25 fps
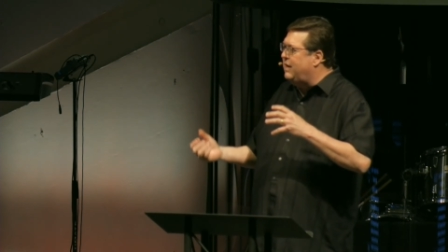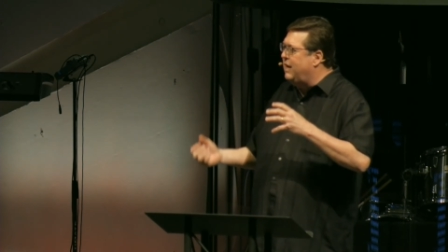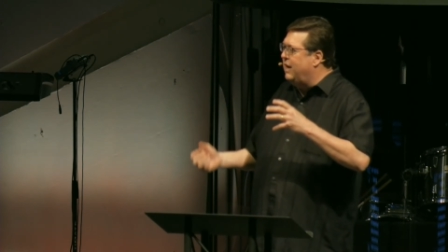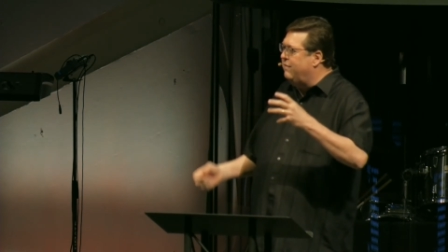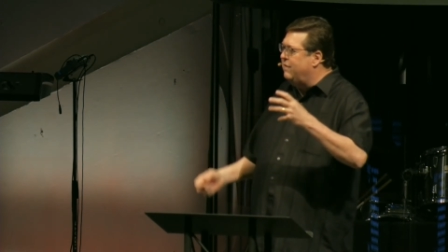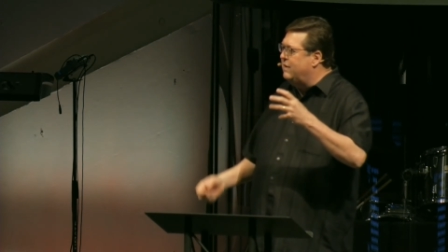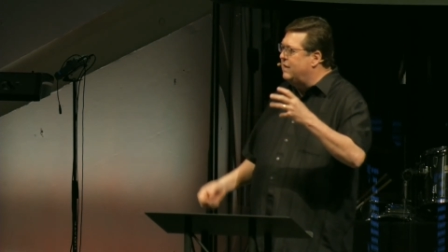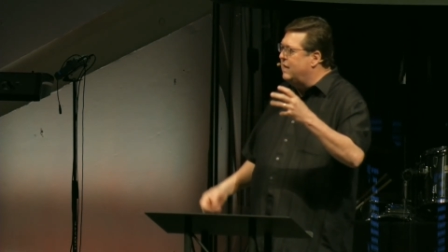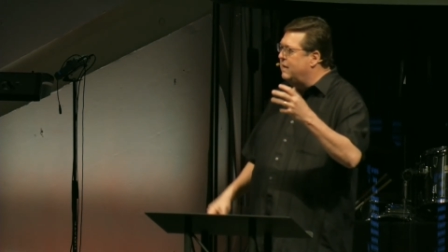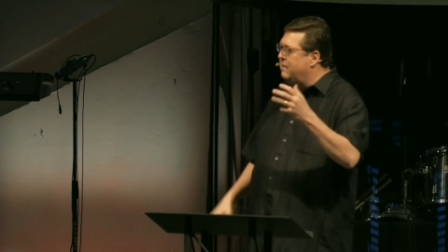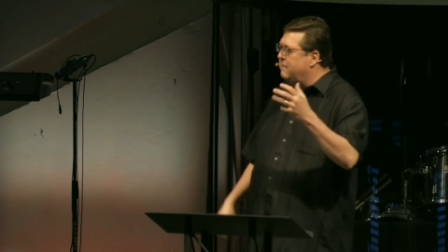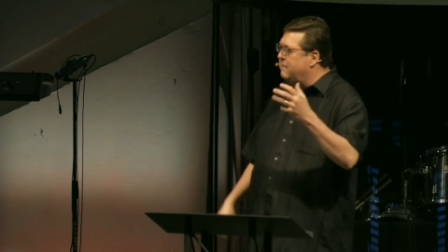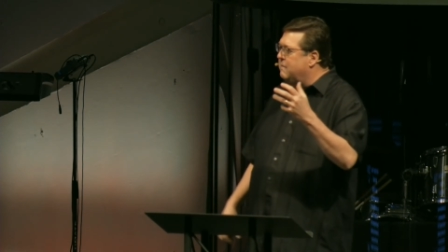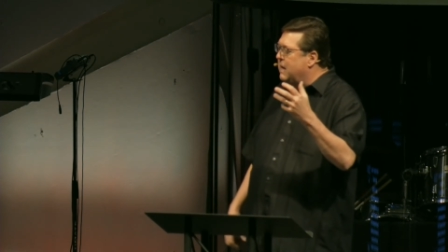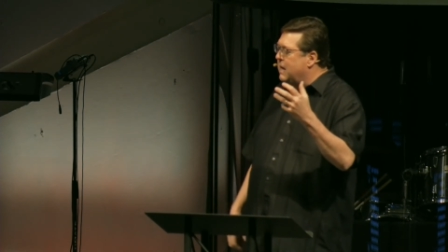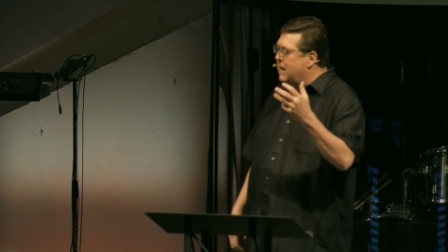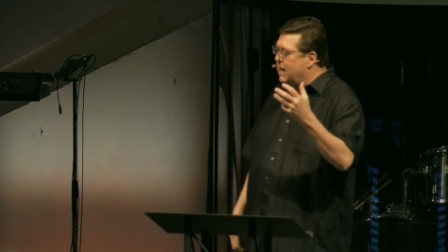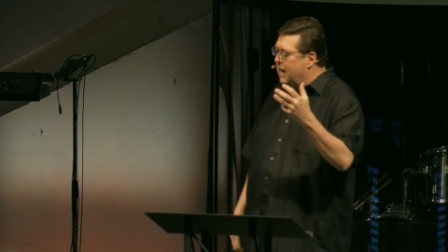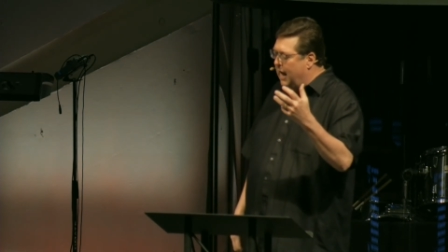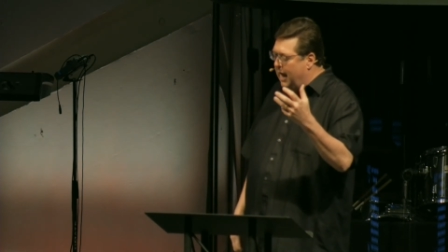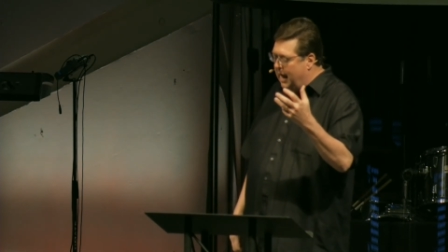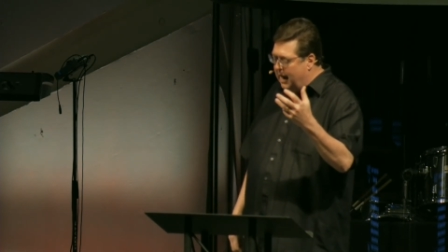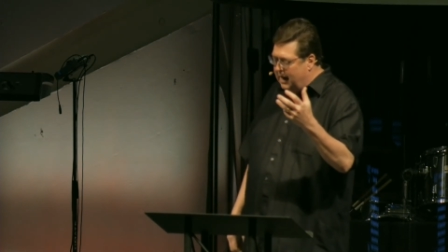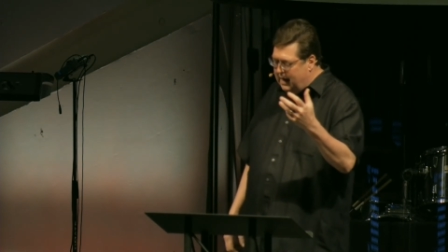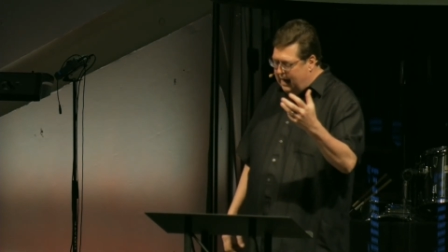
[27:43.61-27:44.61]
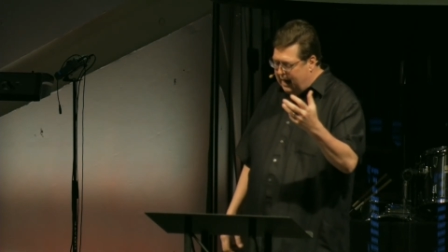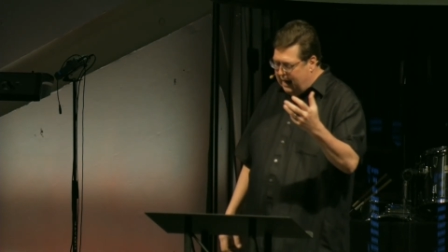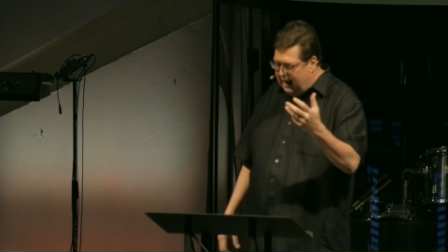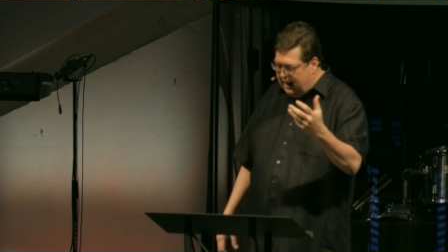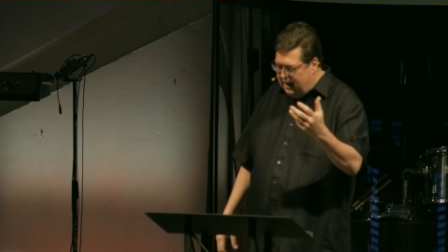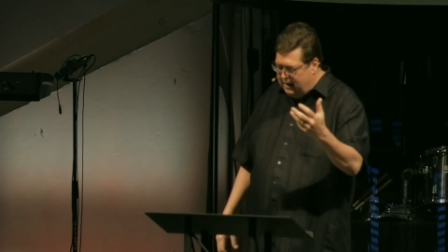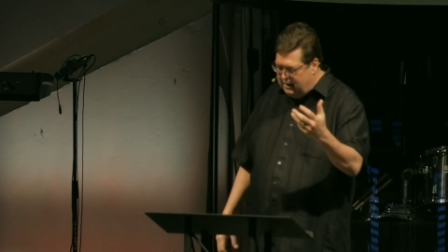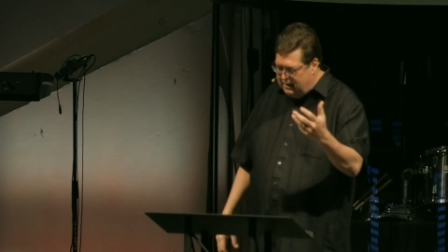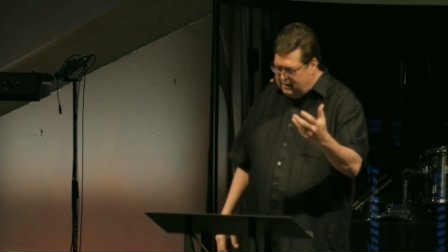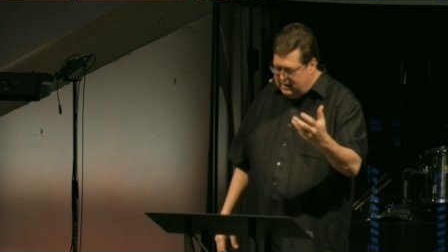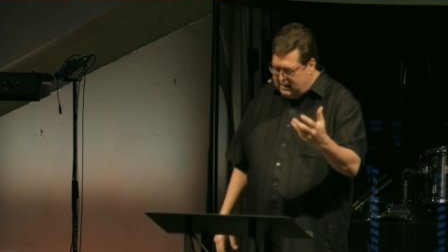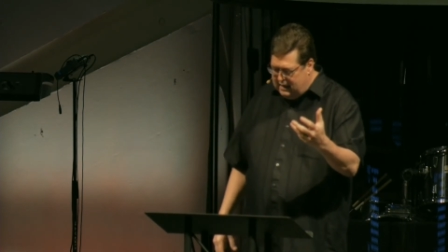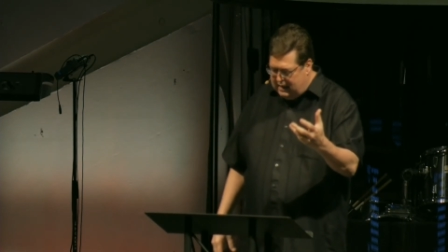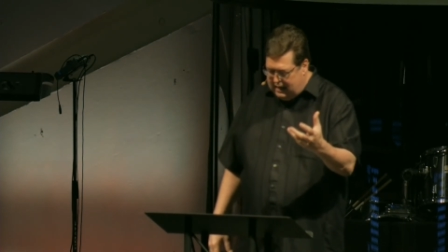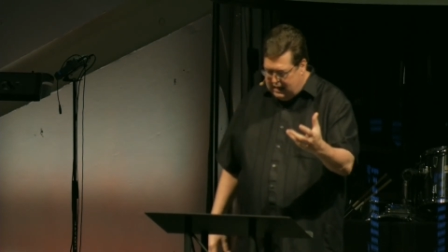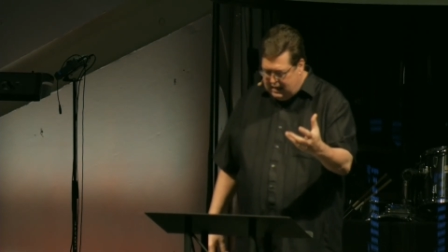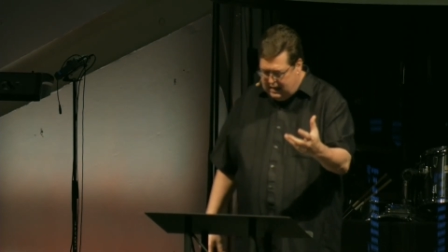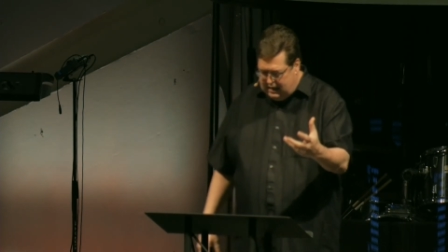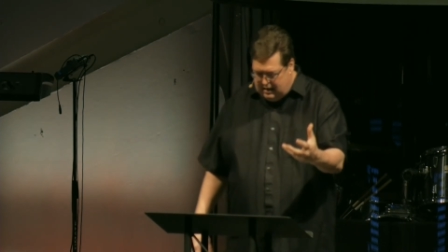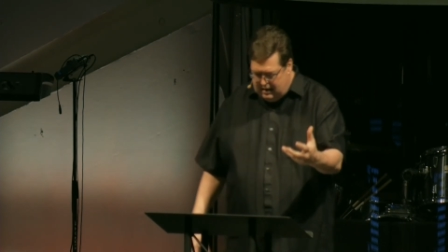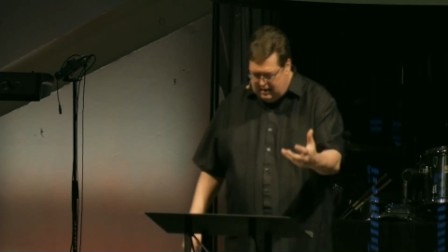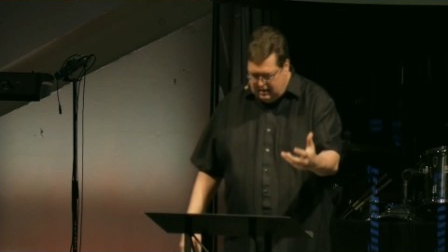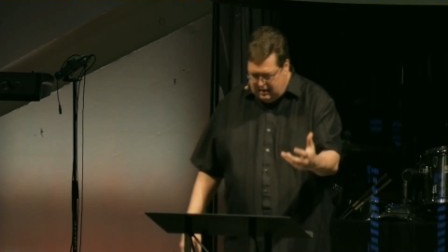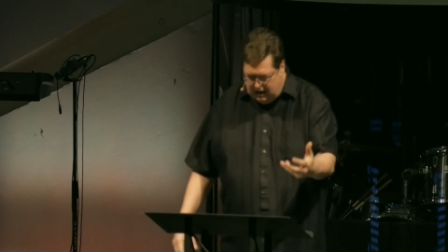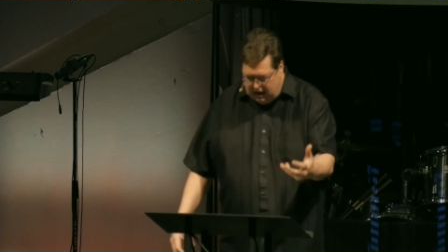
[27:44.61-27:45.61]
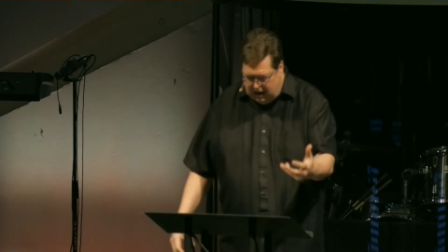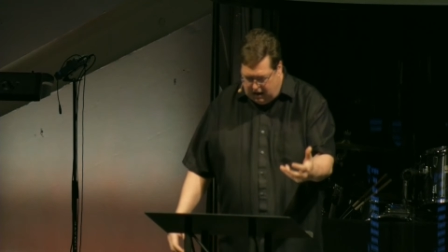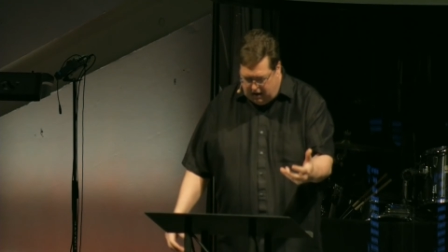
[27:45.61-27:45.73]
covenant and in the,